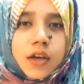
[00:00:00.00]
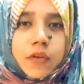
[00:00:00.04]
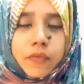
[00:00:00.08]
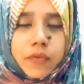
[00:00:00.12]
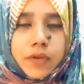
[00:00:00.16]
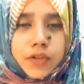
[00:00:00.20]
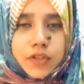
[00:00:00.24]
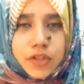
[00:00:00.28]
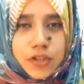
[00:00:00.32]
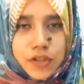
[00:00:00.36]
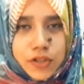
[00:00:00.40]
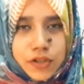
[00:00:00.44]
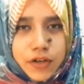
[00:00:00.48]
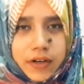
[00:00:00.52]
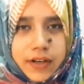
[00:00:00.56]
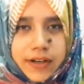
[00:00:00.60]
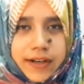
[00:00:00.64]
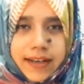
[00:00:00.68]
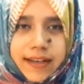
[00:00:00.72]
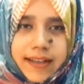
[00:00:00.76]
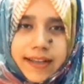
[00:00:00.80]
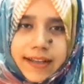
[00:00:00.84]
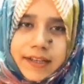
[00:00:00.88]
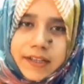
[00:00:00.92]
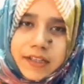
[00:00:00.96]
which is
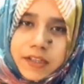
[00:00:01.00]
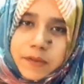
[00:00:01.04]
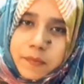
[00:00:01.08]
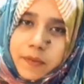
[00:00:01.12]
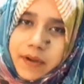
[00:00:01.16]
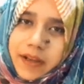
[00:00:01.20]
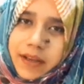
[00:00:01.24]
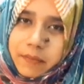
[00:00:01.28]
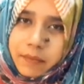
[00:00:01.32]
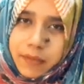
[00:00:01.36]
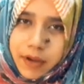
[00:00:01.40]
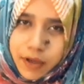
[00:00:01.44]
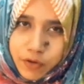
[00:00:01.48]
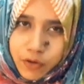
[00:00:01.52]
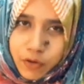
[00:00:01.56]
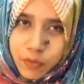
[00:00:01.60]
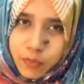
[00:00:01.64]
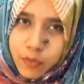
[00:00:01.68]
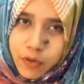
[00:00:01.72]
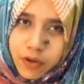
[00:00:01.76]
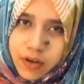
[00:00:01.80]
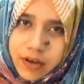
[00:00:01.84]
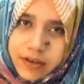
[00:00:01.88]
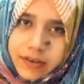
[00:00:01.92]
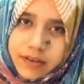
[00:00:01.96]
organized by
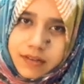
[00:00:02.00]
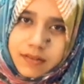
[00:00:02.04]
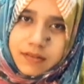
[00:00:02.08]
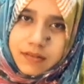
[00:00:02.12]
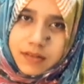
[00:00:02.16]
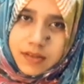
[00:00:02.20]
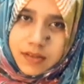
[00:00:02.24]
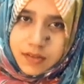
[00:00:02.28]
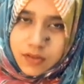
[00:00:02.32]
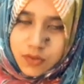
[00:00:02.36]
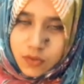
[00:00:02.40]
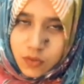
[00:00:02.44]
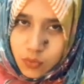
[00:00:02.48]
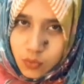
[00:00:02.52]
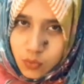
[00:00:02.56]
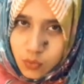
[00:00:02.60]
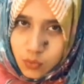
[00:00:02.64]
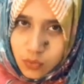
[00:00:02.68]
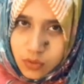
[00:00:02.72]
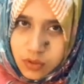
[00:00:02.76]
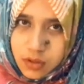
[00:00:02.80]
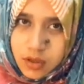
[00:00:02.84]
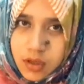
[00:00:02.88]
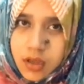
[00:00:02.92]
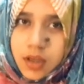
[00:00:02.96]
Metropolitan
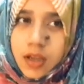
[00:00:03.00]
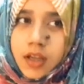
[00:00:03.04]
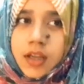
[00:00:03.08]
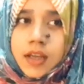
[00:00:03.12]
School.